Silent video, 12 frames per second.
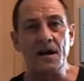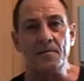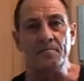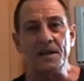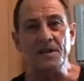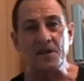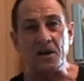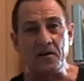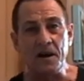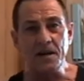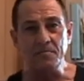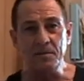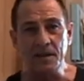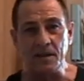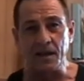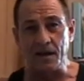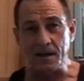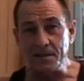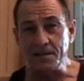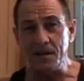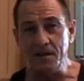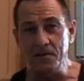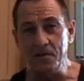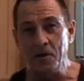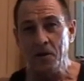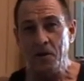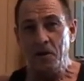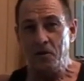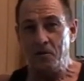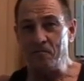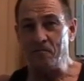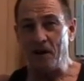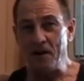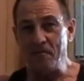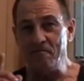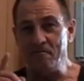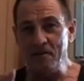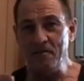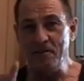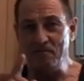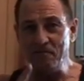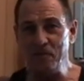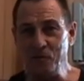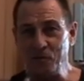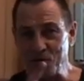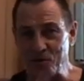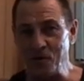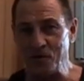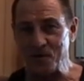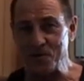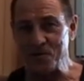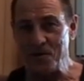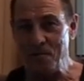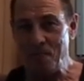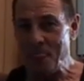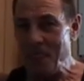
It's a great meal, and I can tell you, you find very few Zulus